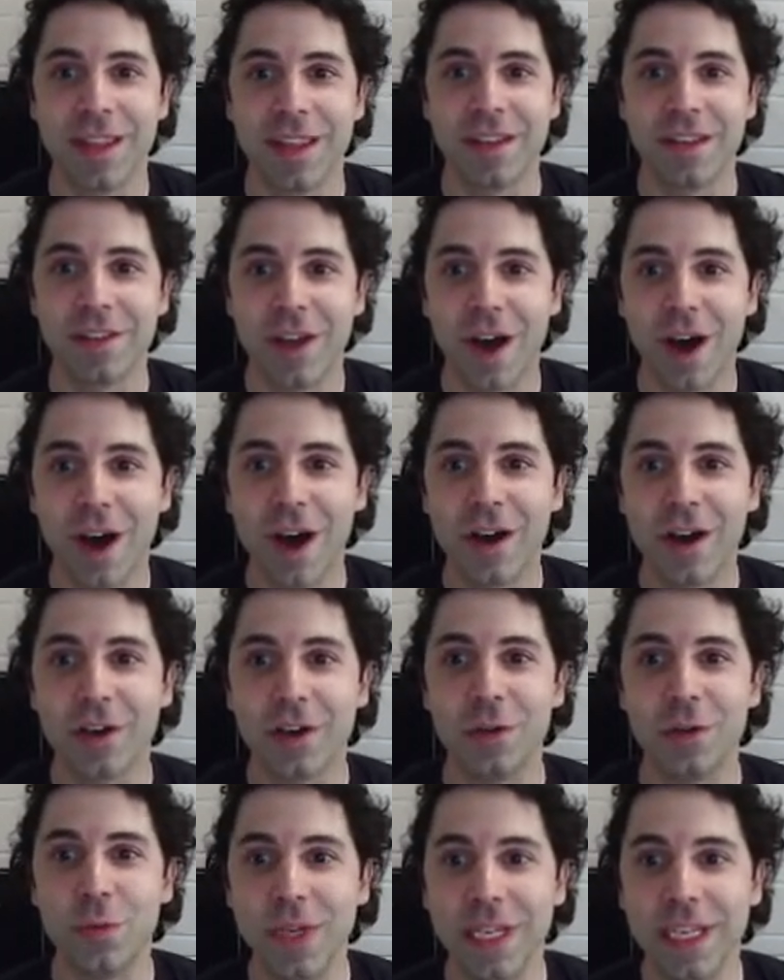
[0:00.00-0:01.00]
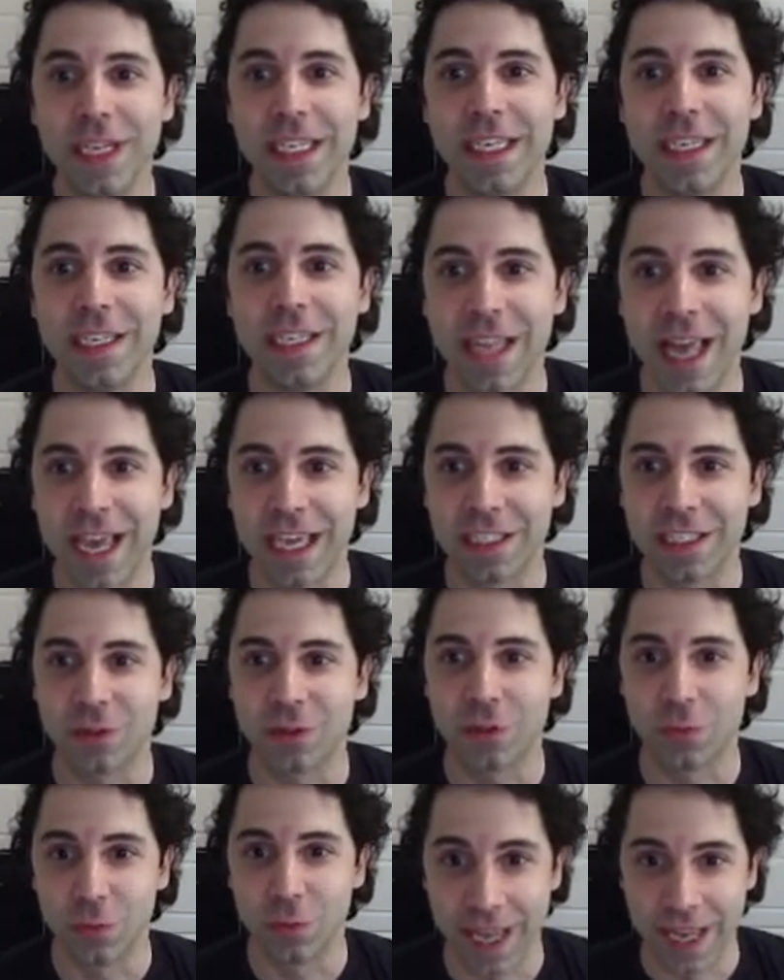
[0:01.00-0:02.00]
Dog really likes
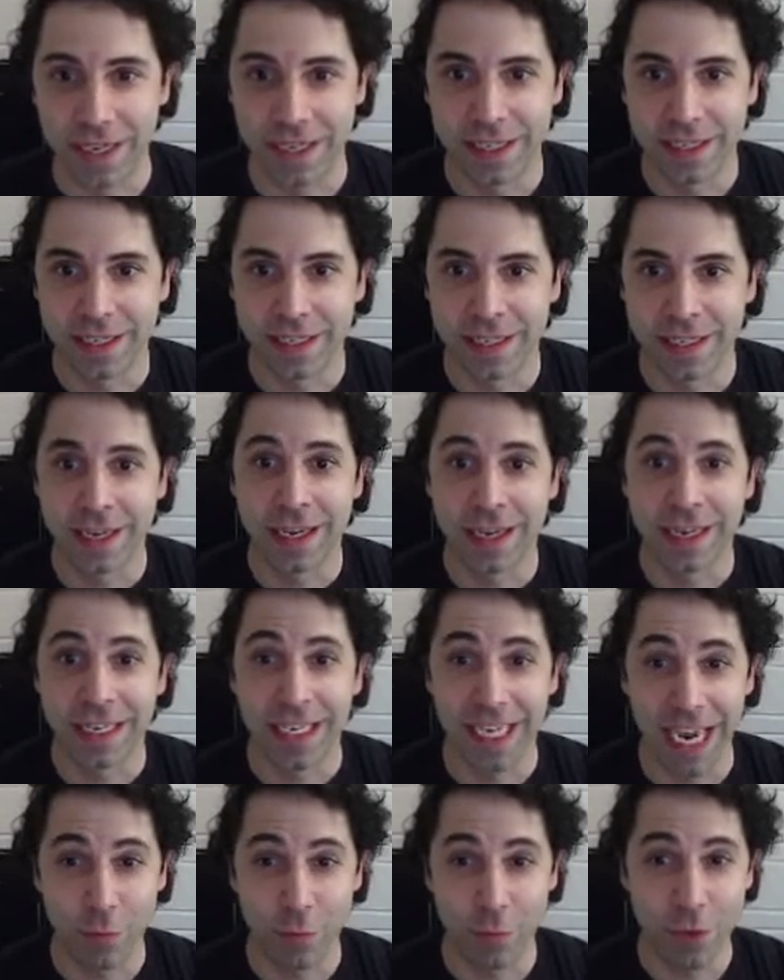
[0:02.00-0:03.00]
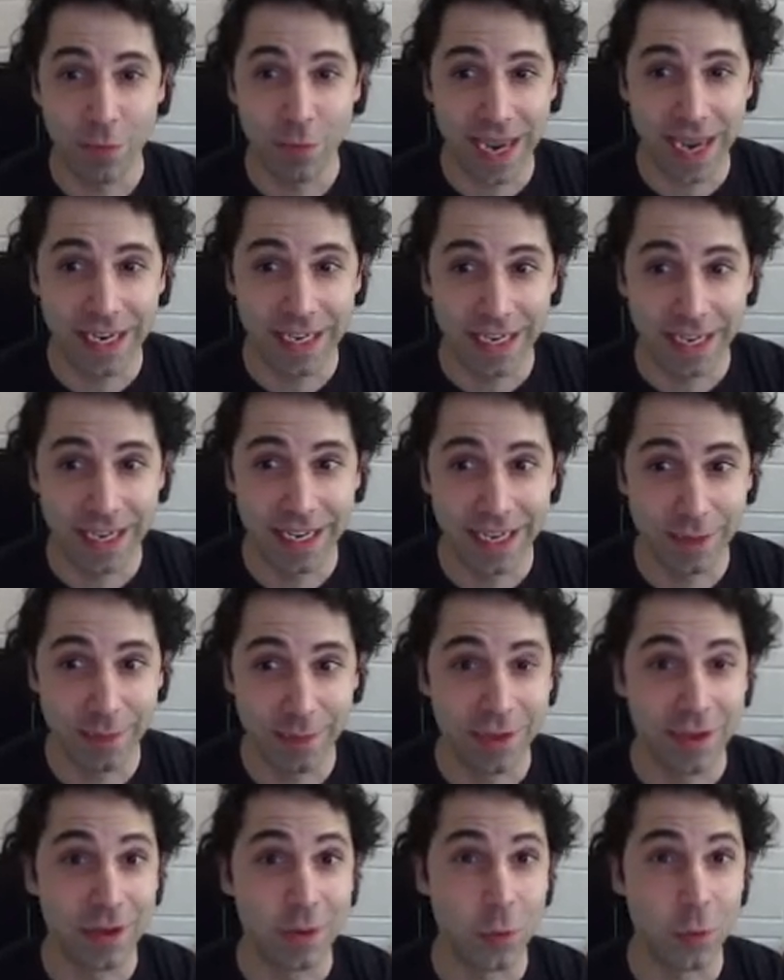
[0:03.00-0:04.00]
red. Can we make
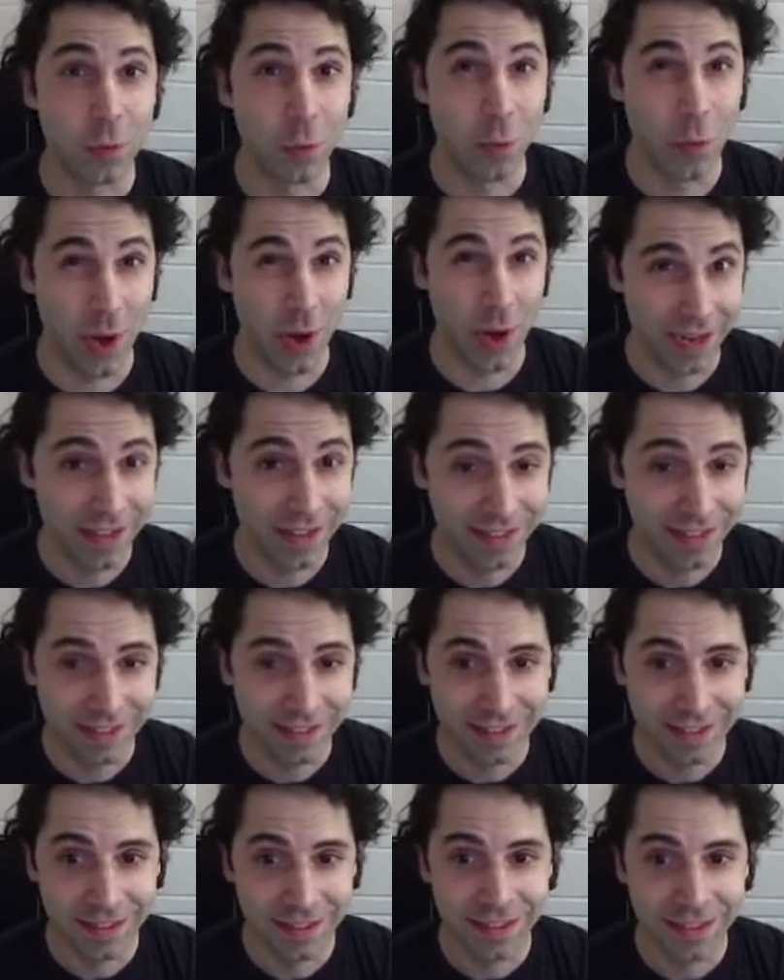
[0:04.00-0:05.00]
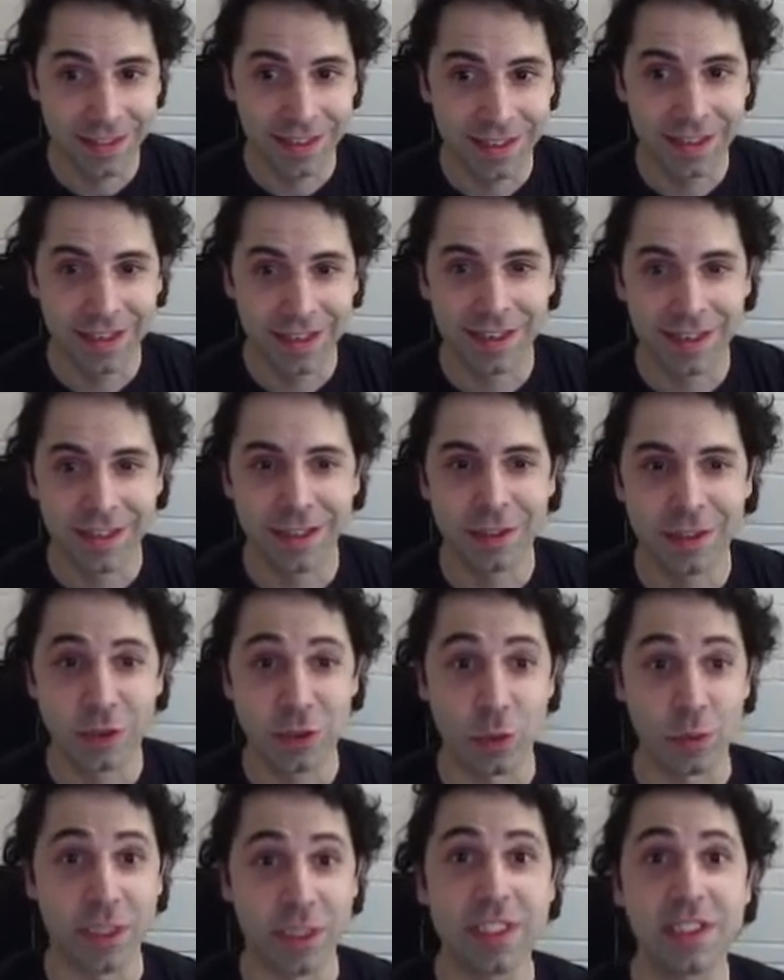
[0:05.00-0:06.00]
him red? So
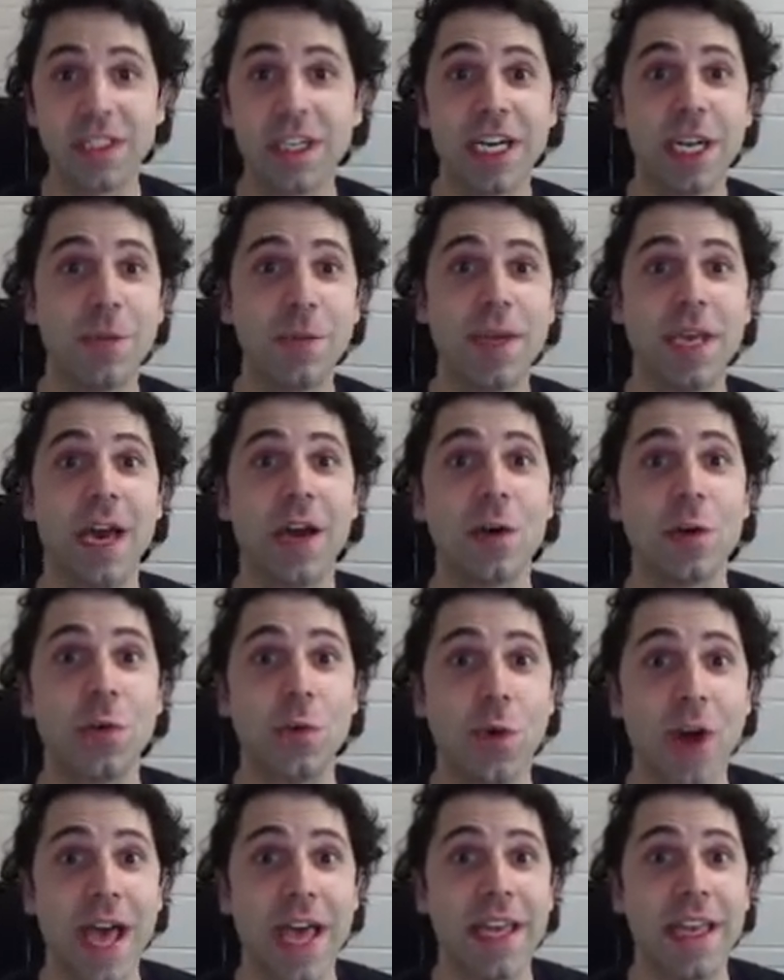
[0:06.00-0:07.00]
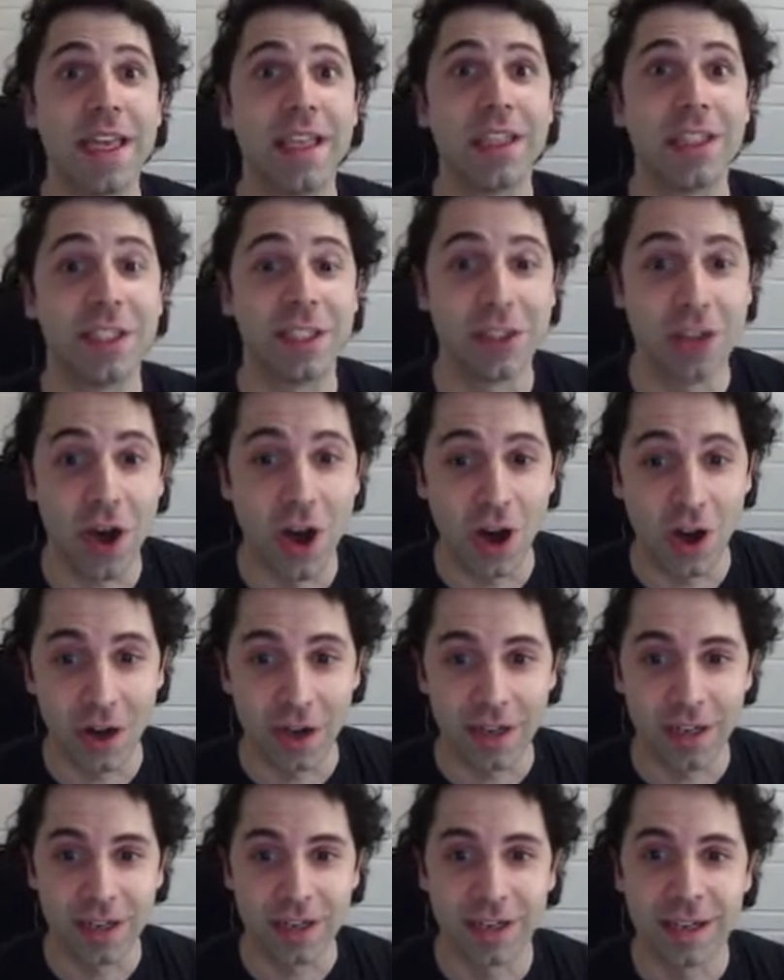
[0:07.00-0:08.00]
this is going to be a red dog.
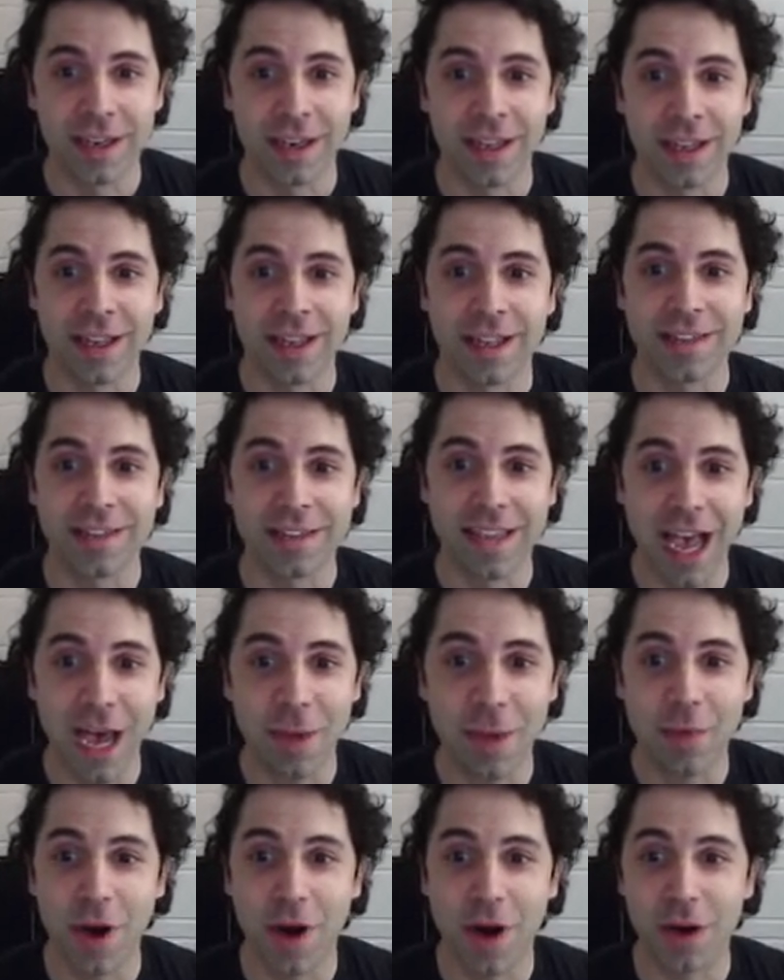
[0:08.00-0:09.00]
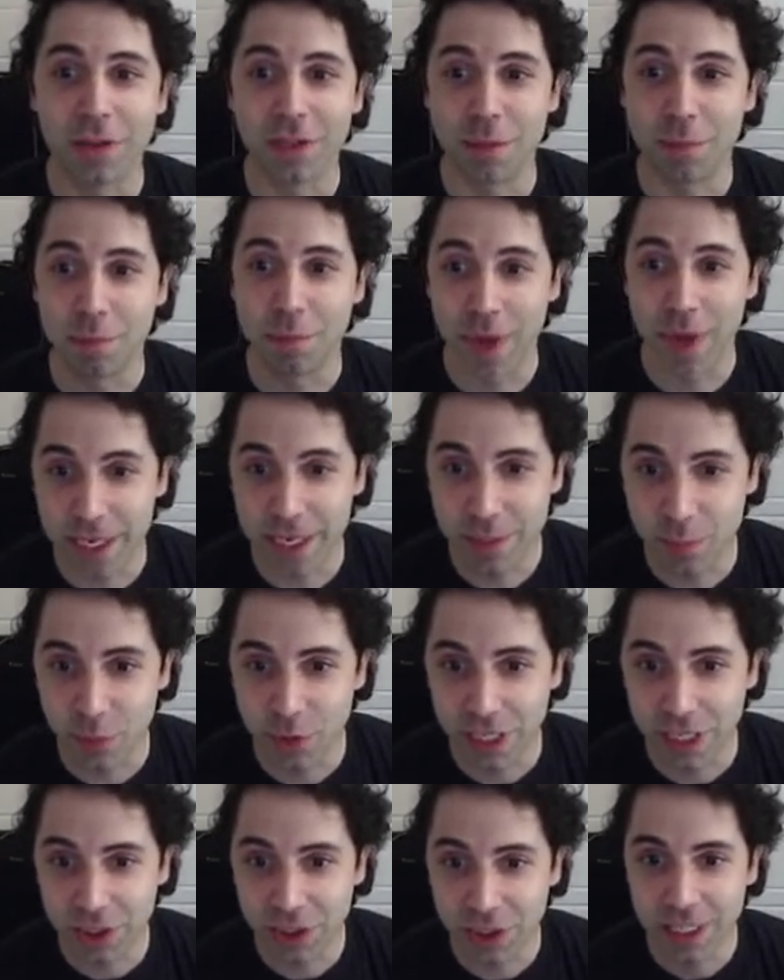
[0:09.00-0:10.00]
Tap on the
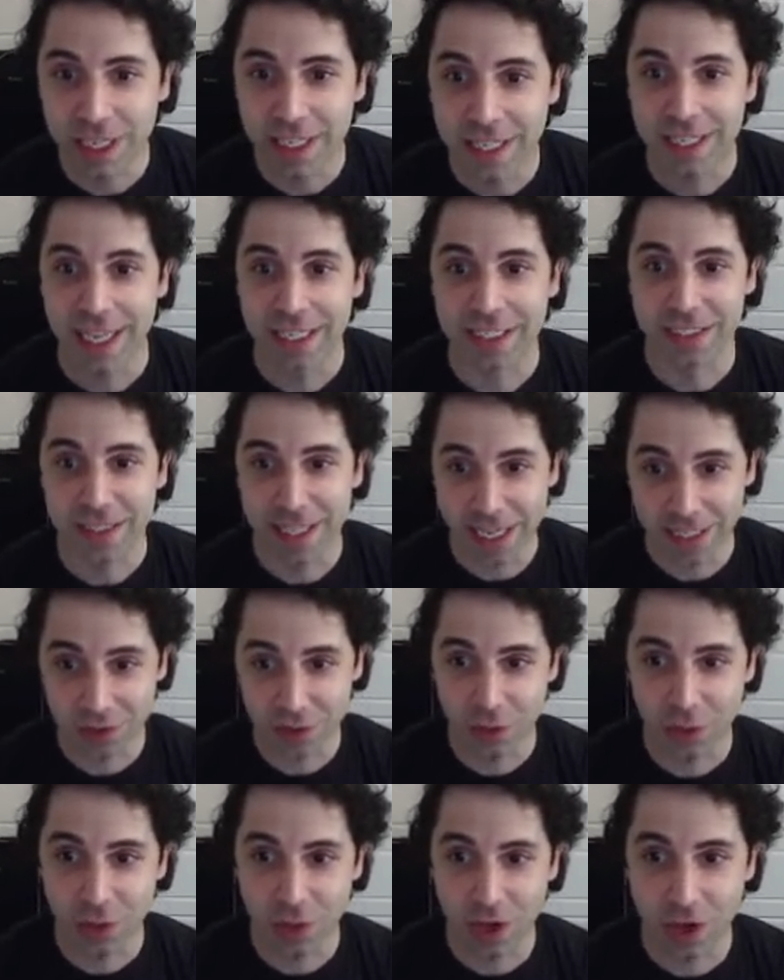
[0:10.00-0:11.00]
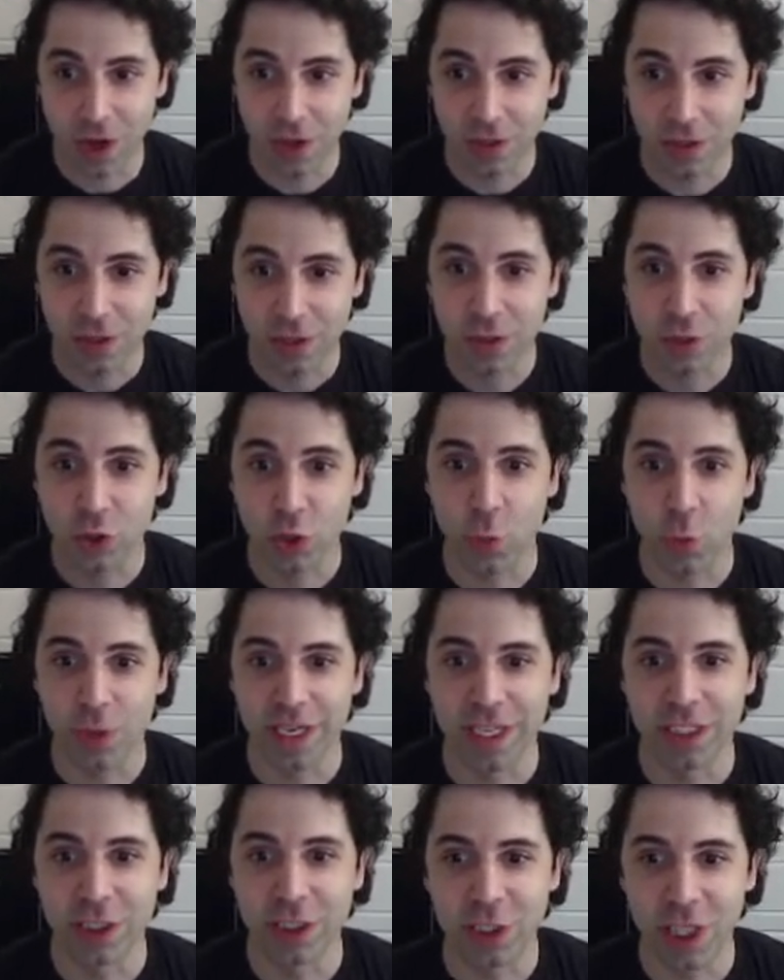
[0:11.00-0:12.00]
paintbrush that's next to dog so we
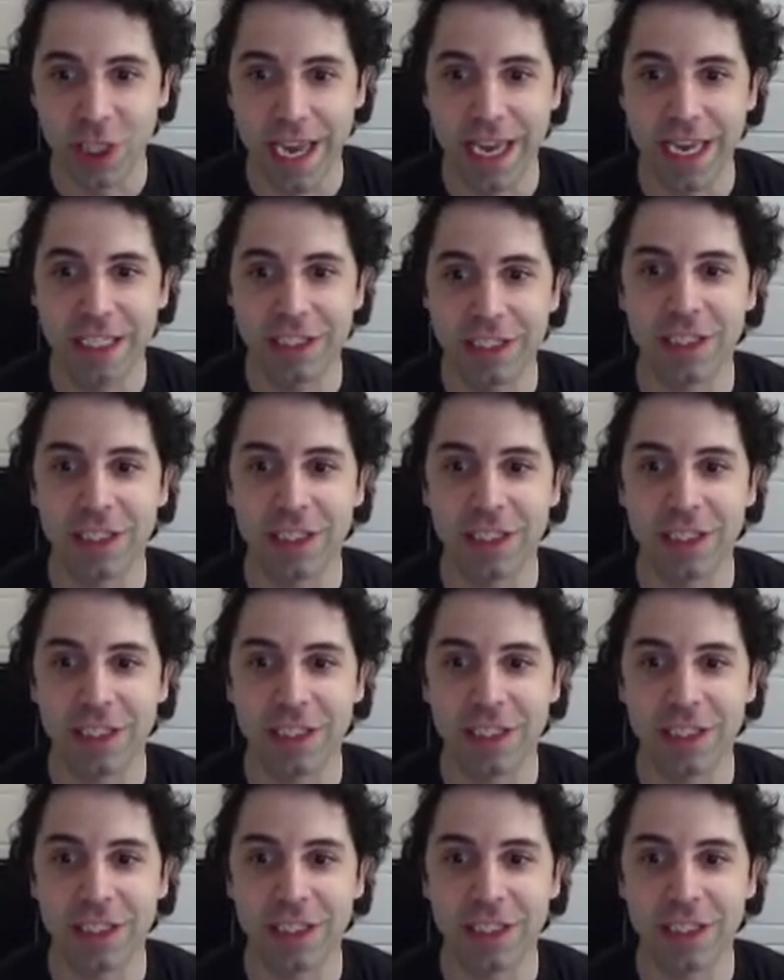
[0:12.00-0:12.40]
can change